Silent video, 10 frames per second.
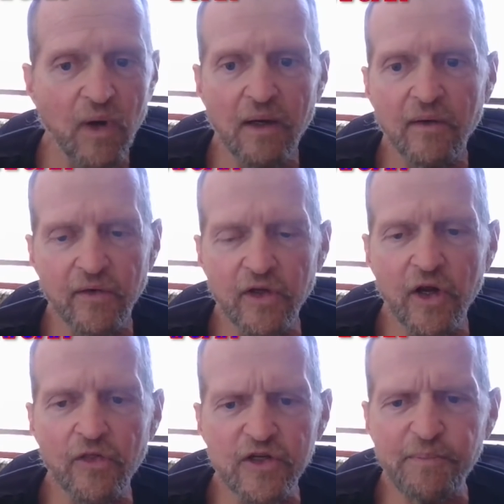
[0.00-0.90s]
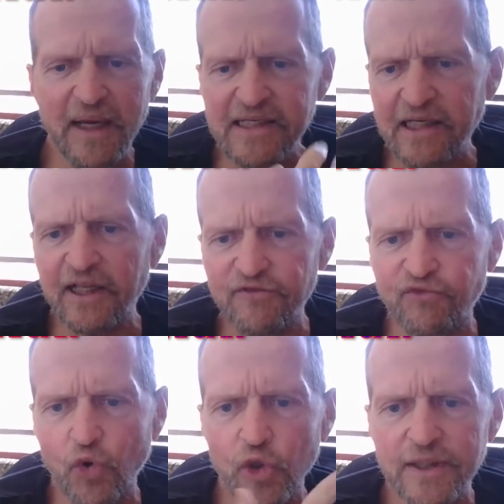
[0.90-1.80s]
Yeah, well, there's basically
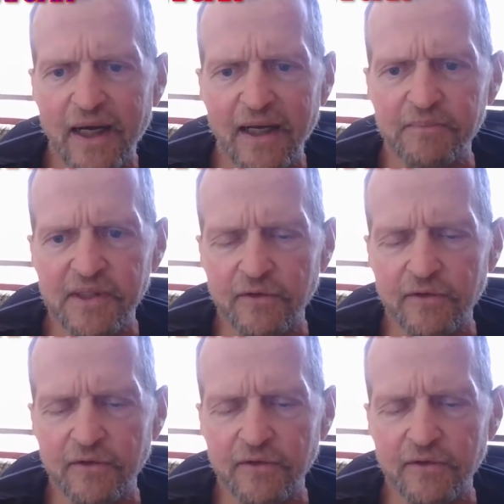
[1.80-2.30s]
four types.